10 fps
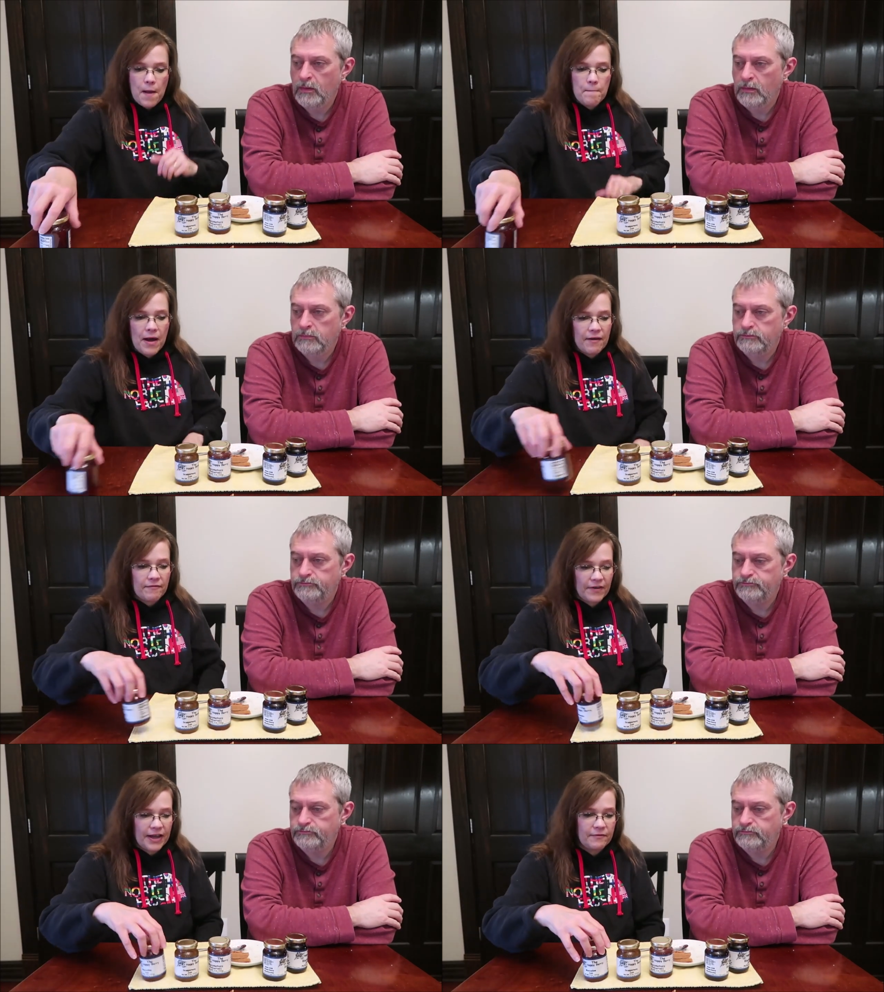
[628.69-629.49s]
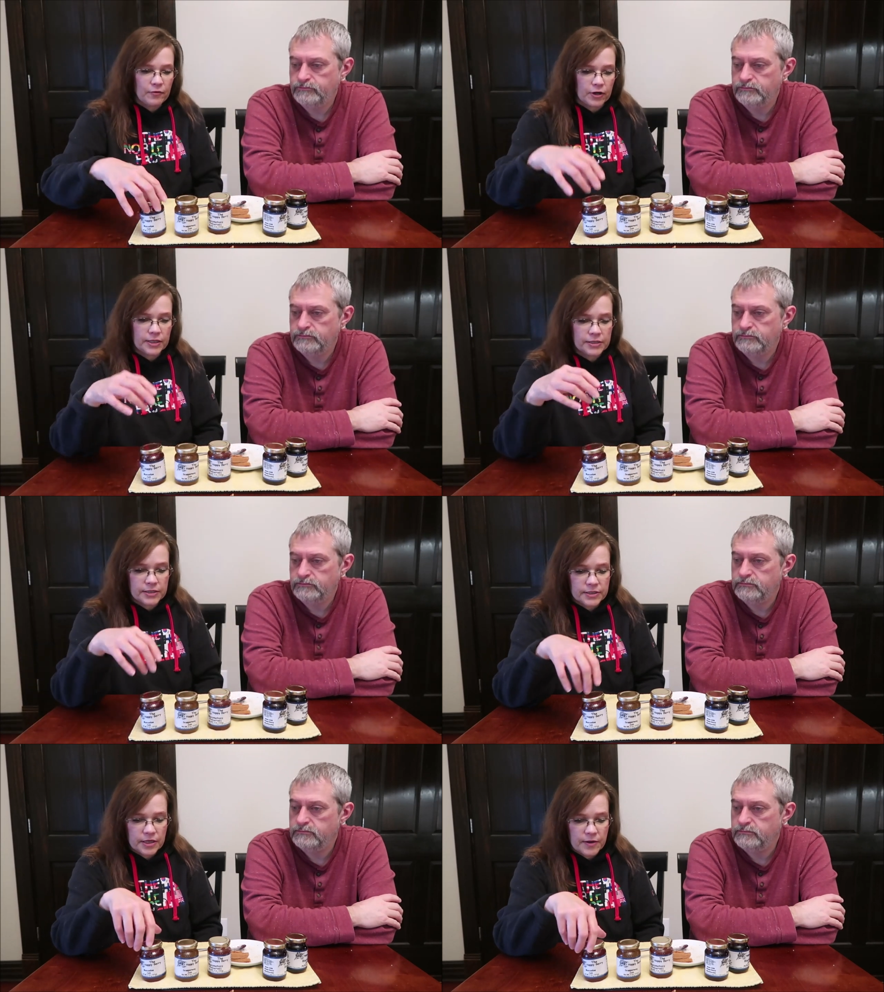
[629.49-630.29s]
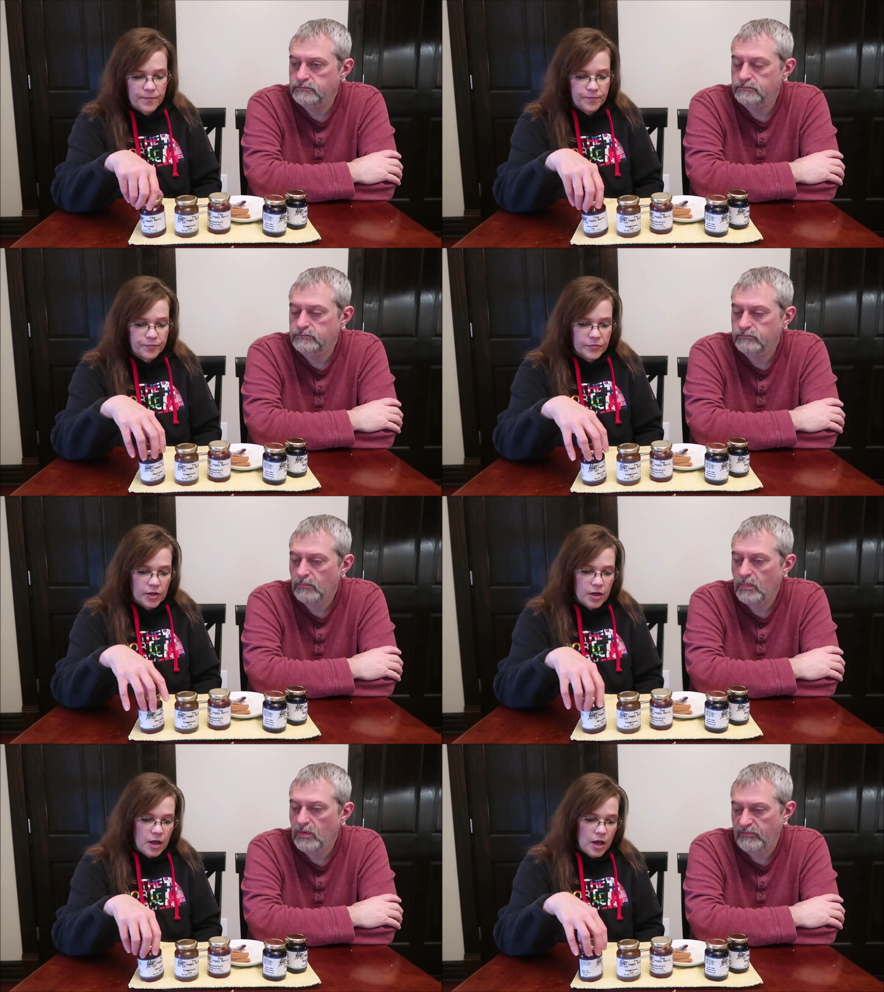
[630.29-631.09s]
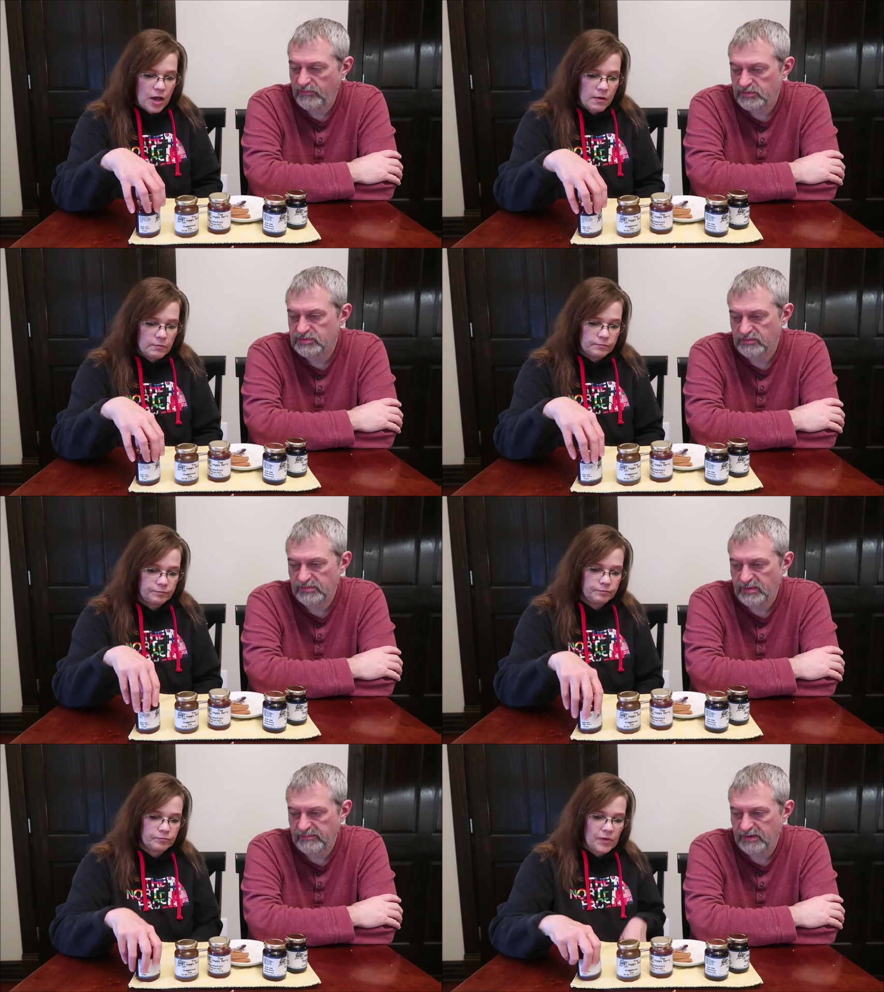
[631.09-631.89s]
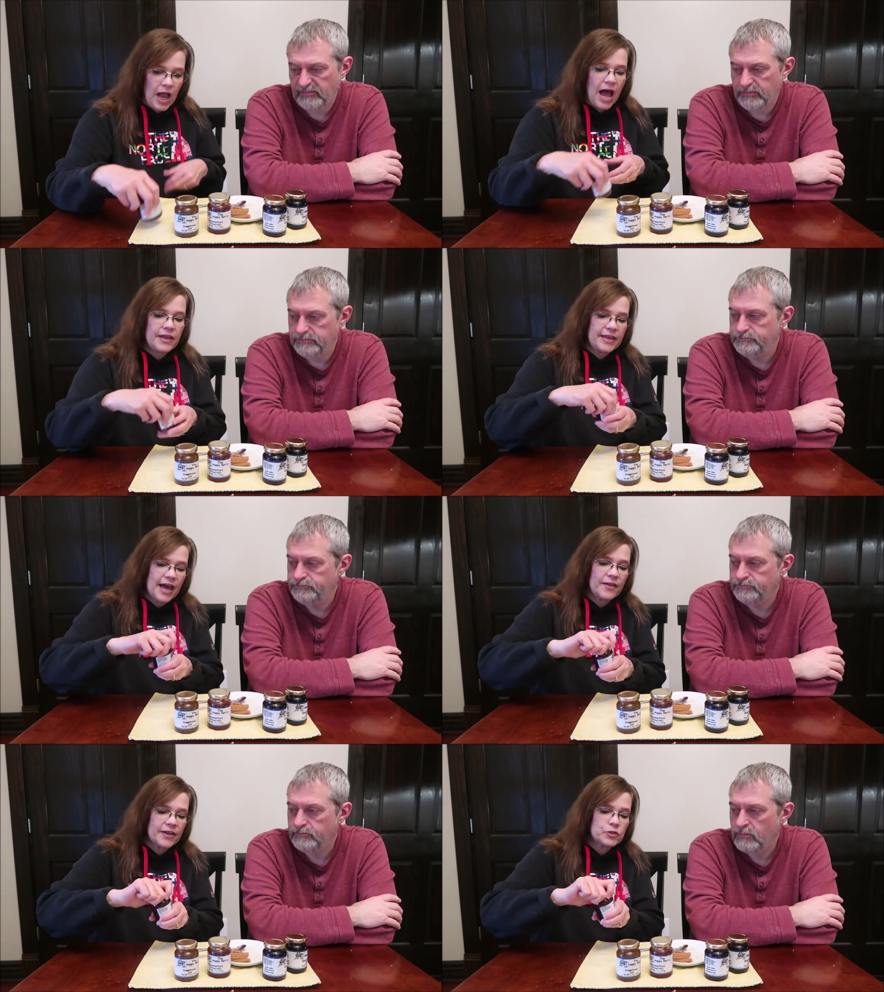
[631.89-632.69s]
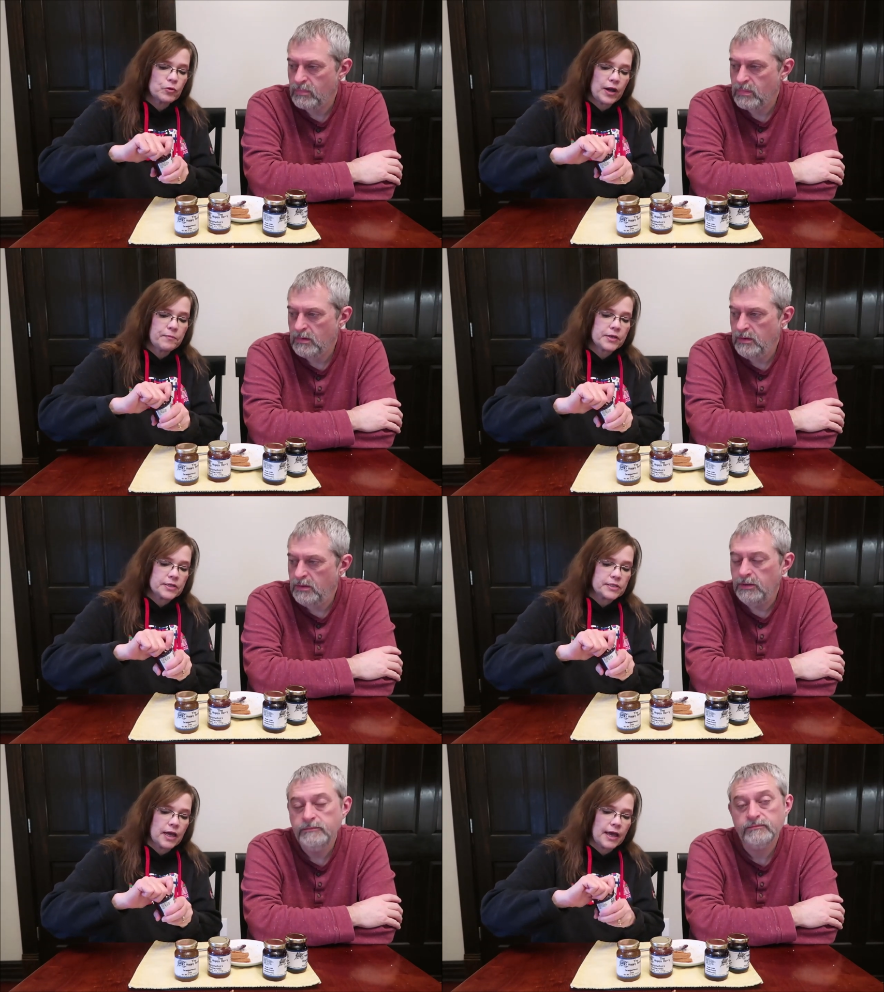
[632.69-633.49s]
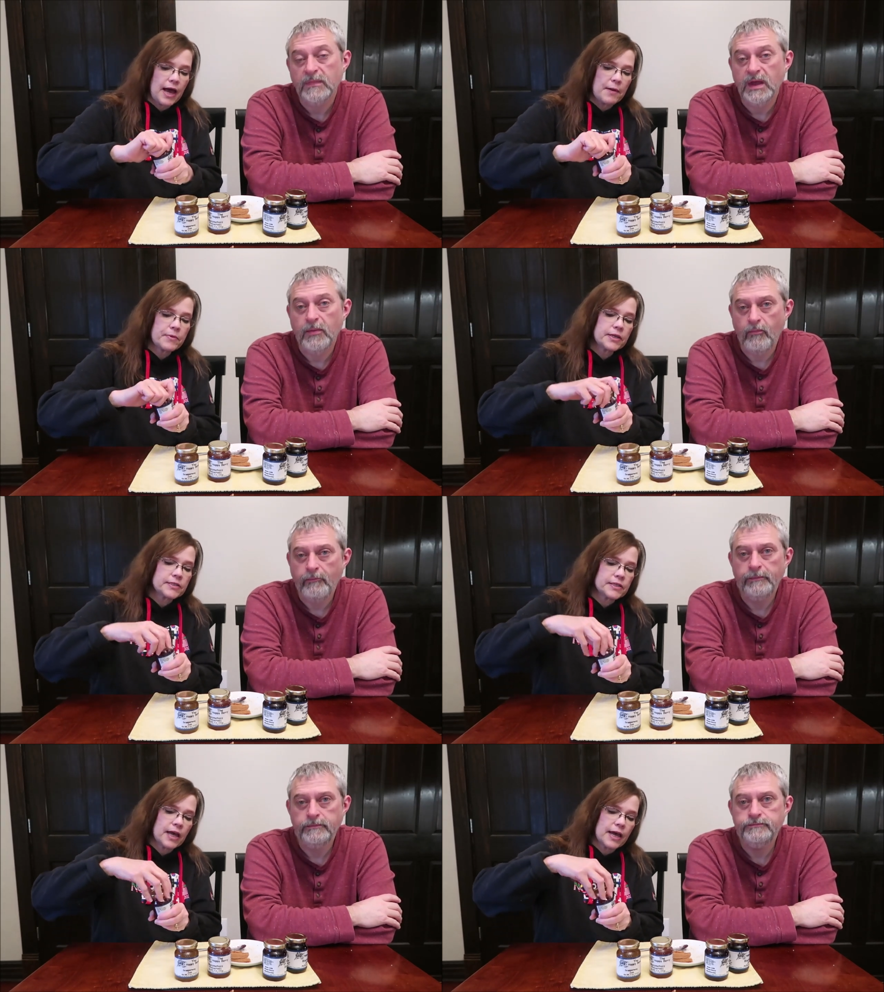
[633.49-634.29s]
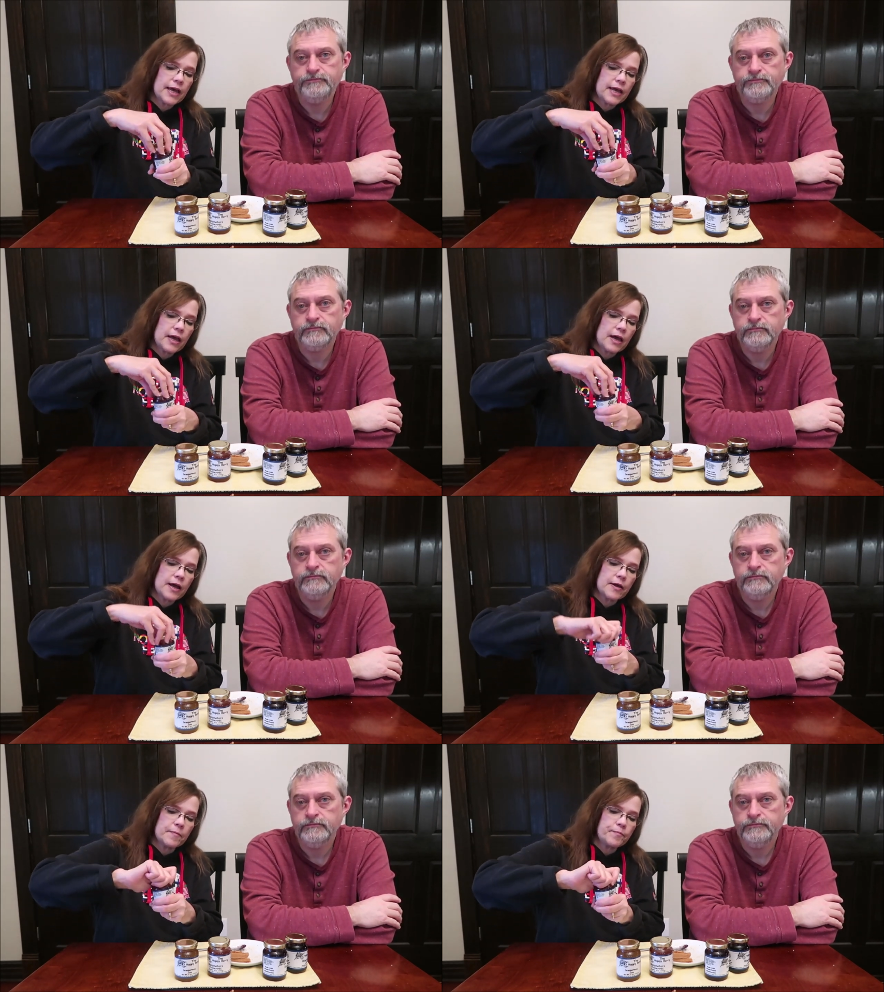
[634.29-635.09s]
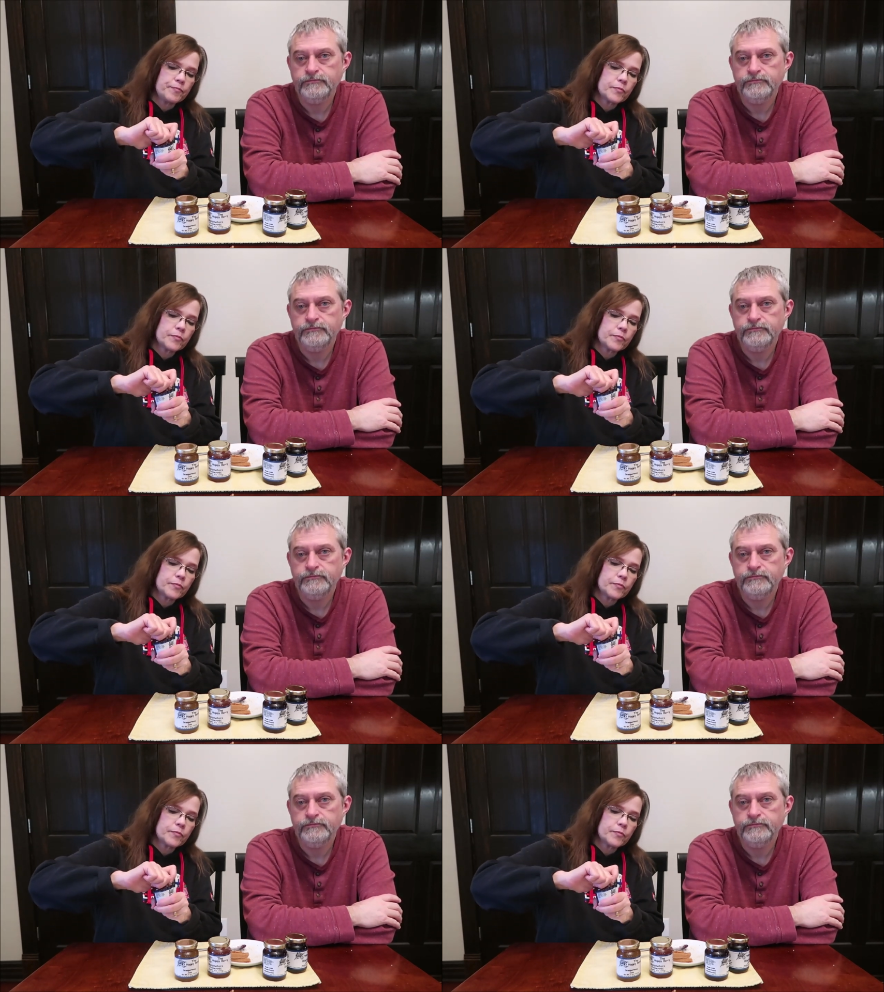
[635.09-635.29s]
Speaker 1: my favorites.
Speaker 2: The first one was my favorite.
Speaker 1: I, yeah, that's what I'm gonna say. I'm gonna say. Um,